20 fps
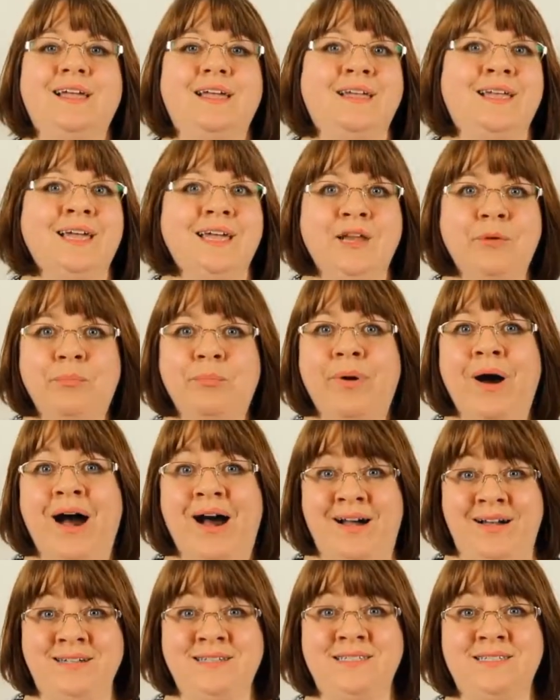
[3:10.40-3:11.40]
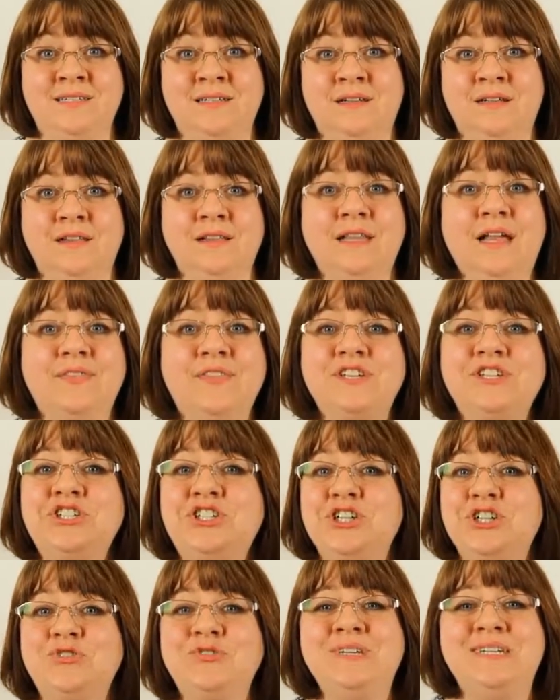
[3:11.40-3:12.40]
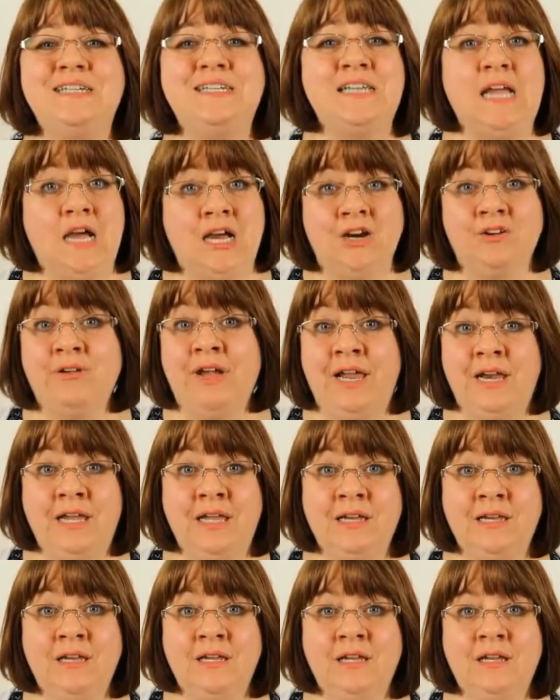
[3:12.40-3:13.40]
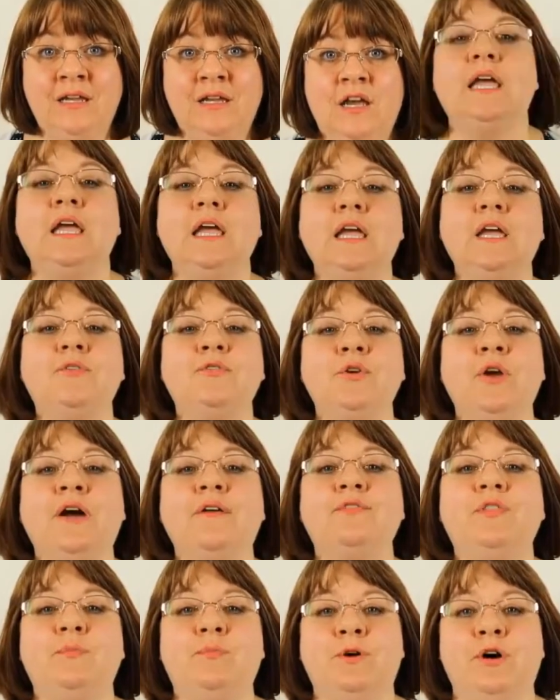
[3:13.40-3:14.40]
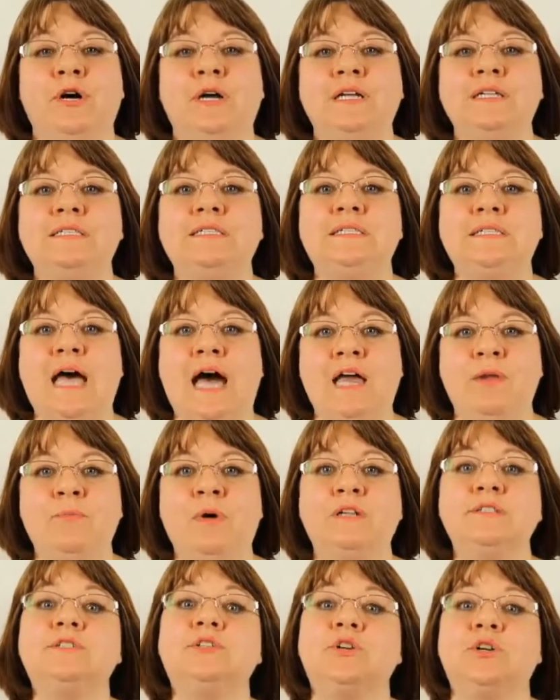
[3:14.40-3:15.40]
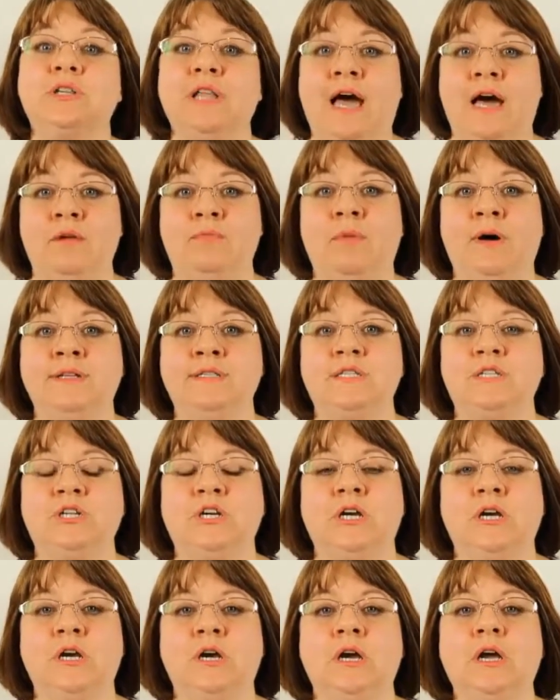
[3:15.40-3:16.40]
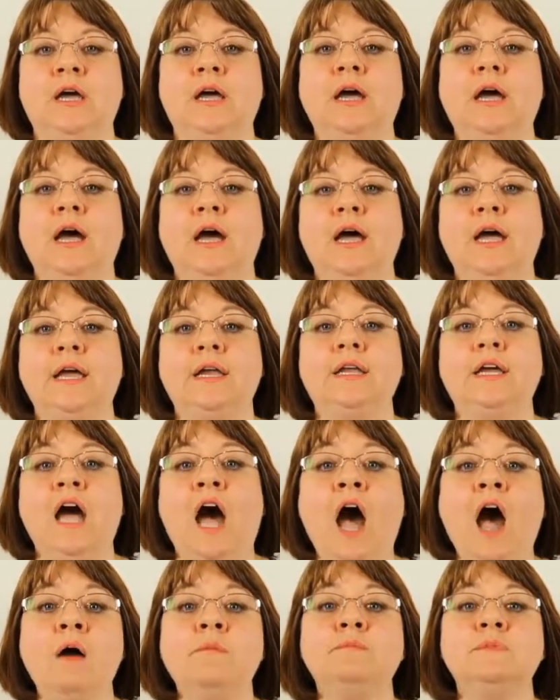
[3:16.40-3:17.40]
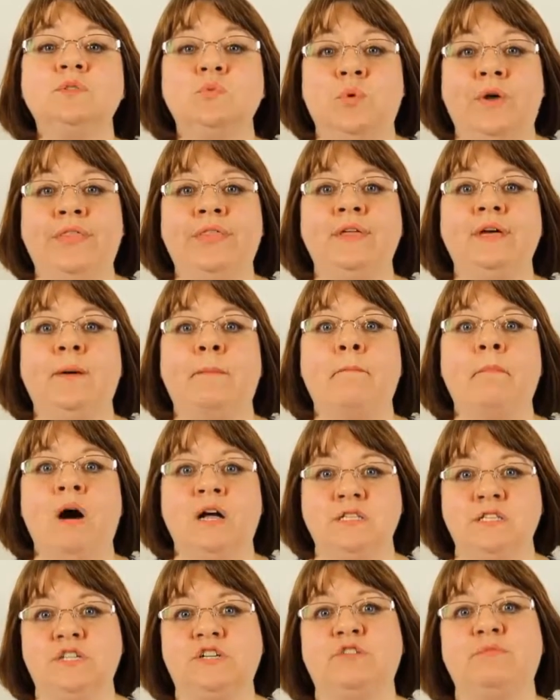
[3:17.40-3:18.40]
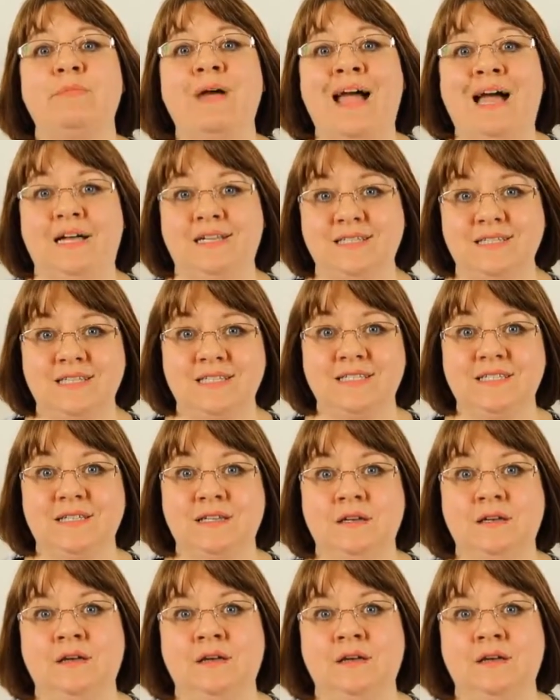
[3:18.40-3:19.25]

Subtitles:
Get a box. Let the children decorate it. If you have the book, Sad Monster, Glad Monster, it comes with monster masks.